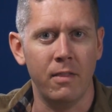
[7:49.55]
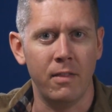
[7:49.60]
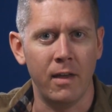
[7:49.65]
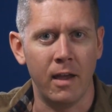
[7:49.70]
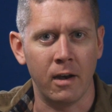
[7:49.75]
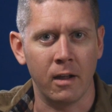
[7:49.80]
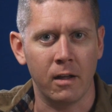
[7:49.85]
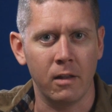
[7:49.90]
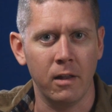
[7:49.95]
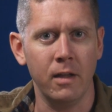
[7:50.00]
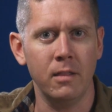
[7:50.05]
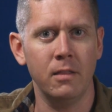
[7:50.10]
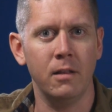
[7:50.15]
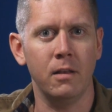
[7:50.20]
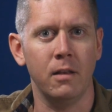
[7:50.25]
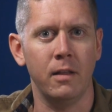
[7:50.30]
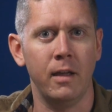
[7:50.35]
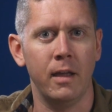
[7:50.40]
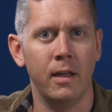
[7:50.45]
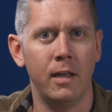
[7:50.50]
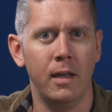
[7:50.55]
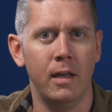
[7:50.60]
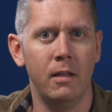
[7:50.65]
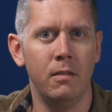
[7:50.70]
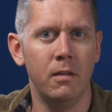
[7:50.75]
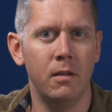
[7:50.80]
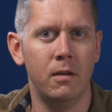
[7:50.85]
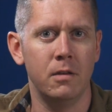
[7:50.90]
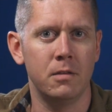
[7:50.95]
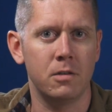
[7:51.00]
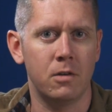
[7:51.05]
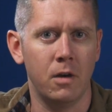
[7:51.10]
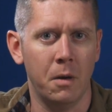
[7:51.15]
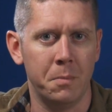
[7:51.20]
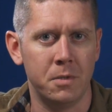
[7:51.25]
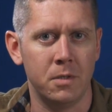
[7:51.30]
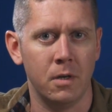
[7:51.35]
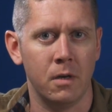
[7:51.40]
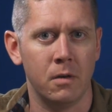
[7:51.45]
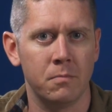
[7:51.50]
then click the link in the
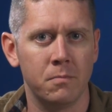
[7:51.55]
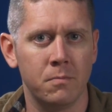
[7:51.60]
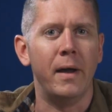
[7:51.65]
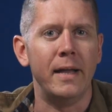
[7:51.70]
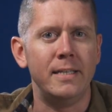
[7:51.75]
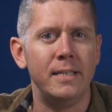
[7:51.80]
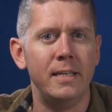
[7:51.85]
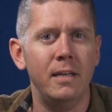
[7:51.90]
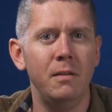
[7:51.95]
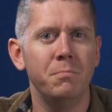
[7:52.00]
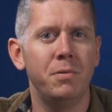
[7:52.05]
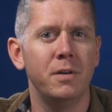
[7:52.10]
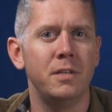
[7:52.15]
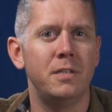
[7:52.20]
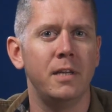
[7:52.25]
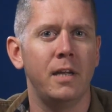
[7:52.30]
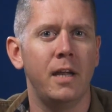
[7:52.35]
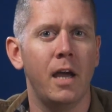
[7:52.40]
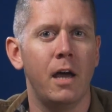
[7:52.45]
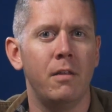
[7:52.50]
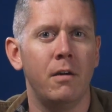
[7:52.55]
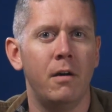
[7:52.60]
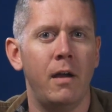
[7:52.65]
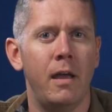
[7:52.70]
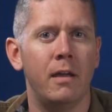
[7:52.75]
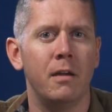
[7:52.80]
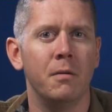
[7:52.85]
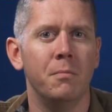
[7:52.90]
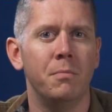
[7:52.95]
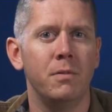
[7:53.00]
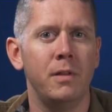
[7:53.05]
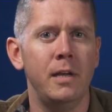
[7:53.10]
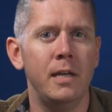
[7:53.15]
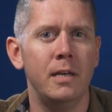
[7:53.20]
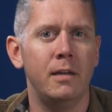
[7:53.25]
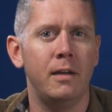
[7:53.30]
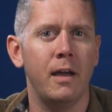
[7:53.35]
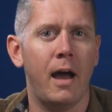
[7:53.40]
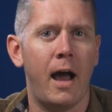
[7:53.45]
description. My team put together a complete